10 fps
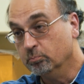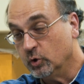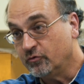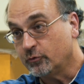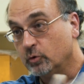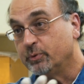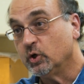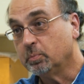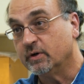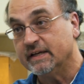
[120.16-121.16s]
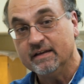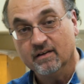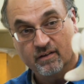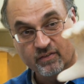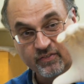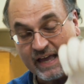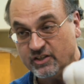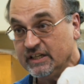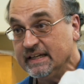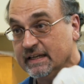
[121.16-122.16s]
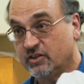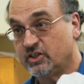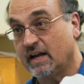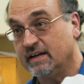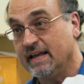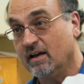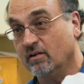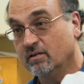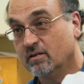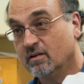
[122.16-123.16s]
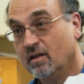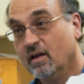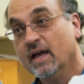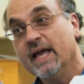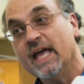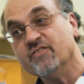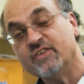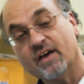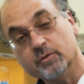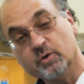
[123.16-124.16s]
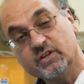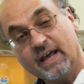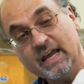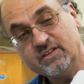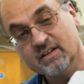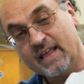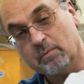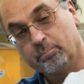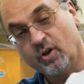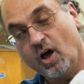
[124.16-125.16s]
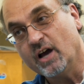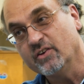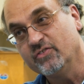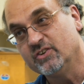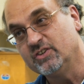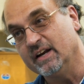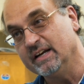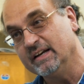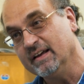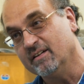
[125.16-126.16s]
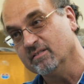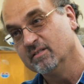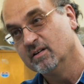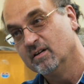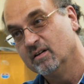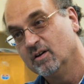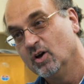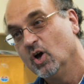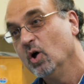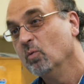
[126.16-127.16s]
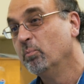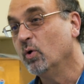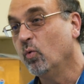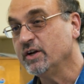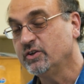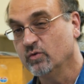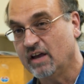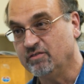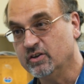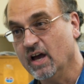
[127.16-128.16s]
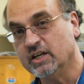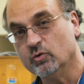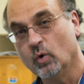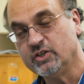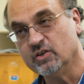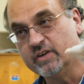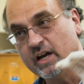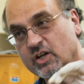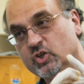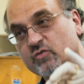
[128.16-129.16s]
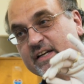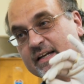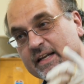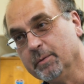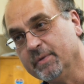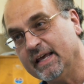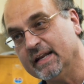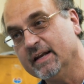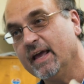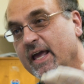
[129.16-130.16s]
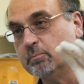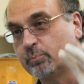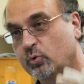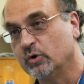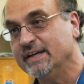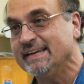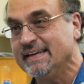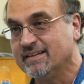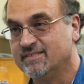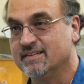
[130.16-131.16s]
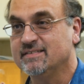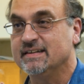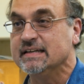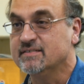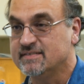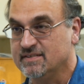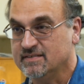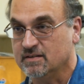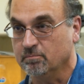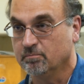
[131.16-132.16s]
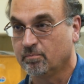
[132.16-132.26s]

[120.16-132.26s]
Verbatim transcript: move through puberty, that gene gets shut down. If you have the mutation, that blocks the shutting down. But what have you done? What you've done is you've eliminated a pre-existing system.